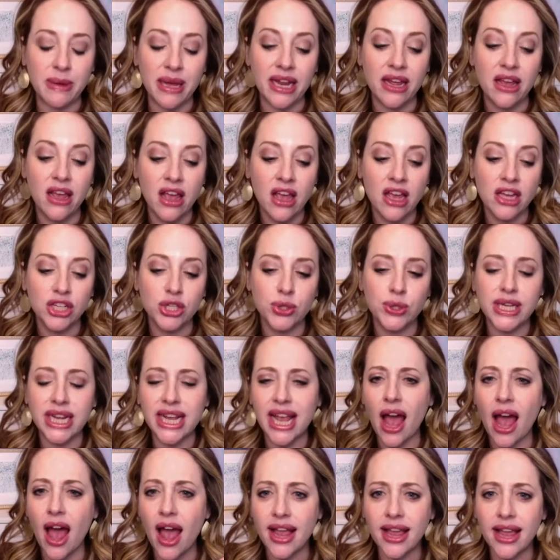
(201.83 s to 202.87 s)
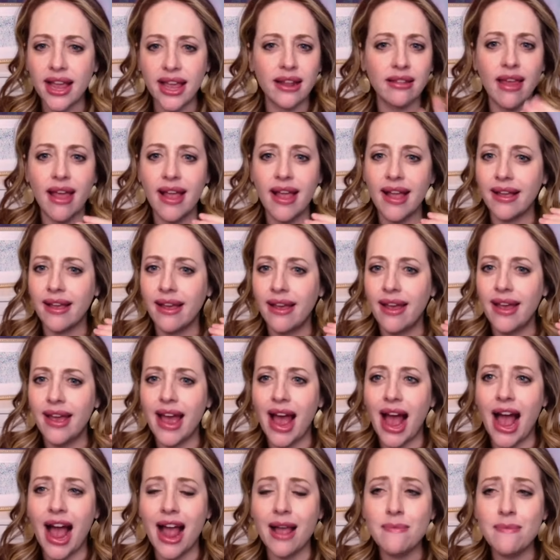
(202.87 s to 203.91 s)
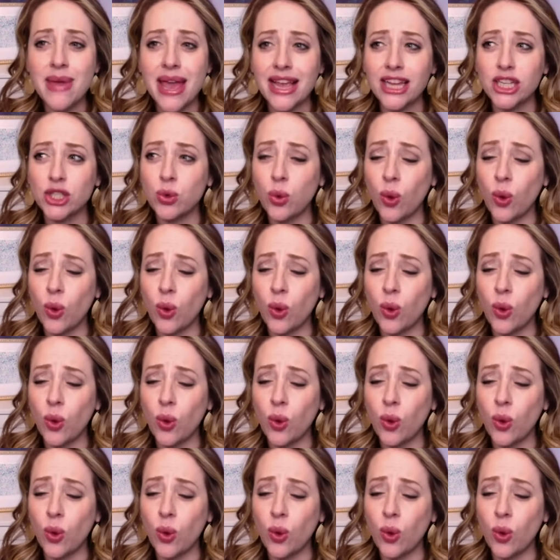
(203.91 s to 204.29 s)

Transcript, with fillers: But she was like, "Yeah, I get like I make